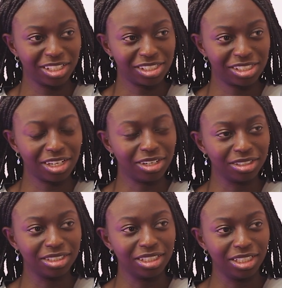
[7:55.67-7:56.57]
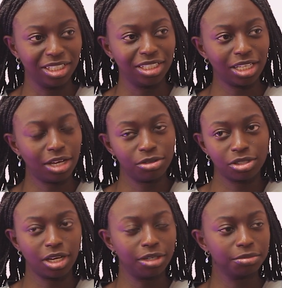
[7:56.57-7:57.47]
Yeah. So, yeah, it was
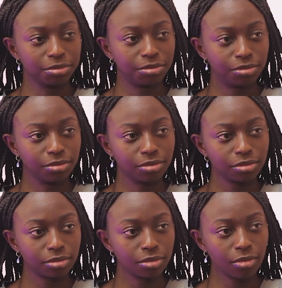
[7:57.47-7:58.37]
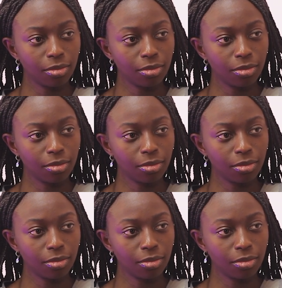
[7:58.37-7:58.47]
good. Dope.